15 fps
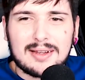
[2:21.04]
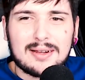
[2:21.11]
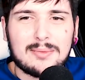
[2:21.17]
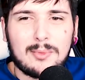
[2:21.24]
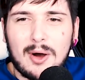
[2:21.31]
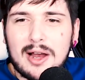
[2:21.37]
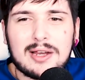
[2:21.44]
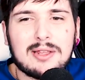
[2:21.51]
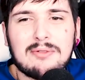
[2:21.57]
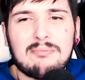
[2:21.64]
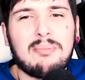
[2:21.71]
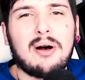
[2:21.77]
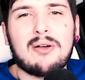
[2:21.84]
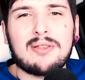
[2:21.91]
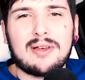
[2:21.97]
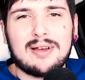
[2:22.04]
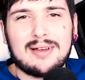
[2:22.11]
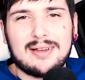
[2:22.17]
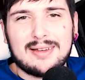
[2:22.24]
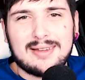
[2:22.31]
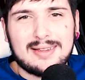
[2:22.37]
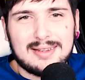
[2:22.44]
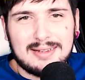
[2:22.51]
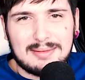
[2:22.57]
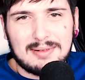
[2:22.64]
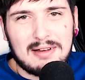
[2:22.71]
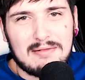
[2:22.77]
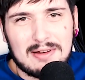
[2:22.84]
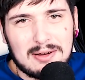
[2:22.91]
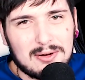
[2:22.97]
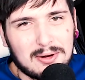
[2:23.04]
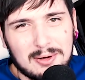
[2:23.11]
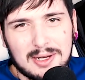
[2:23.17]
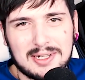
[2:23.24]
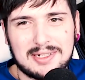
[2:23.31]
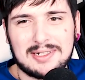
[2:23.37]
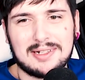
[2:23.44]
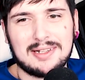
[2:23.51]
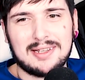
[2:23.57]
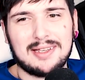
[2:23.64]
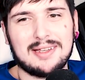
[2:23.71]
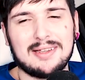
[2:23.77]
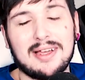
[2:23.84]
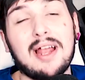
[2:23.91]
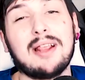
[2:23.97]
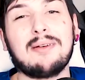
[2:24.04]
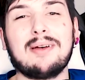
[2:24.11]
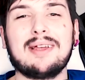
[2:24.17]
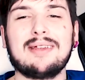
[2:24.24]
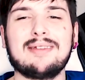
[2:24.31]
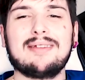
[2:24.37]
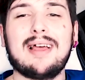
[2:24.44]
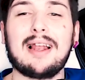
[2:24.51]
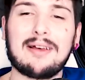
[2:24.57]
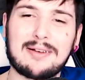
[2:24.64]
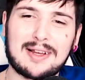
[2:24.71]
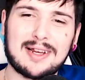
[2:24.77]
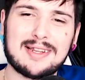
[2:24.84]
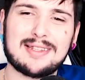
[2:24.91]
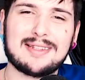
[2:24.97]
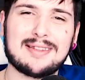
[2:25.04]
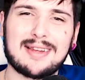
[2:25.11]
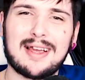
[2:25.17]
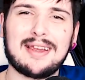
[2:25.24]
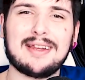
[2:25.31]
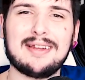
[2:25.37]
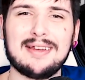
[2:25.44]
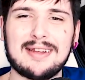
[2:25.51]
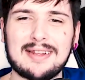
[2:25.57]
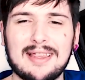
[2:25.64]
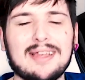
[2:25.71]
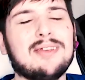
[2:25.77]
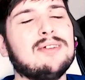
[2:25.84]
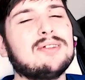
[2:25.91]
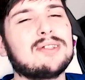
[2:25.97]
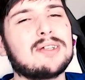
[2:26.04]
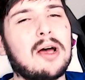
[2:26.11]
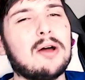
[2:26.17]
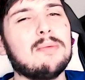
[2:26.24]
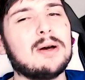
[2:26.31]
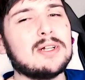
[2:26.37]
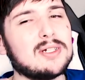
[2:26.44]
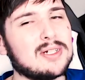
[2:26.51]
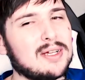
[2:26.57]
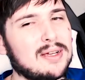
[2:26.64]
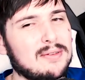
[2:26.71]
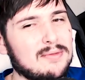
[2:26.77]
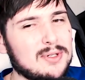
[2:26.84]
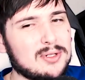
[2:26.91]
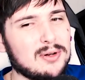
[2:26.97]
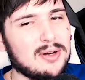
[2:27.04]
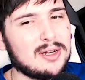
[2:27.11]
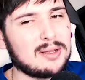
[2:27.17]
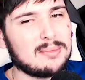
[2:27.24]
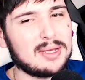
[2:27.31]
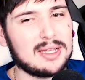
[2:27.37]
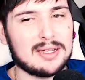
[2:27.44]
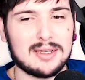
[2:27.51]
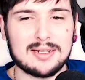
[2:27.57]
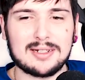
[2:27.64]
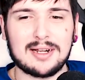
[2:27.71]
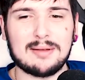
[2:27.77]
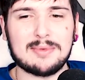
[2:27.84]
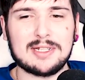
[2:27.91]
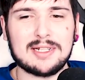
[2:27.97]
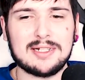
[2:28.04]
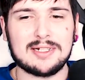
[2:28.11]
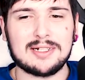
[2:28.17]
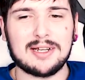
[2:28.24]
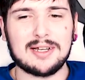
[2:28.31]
Why do you bother? Is my real question here. Anyway, hello guys. How you doing? Thank you so much for joining me. Do you like my t-shirt?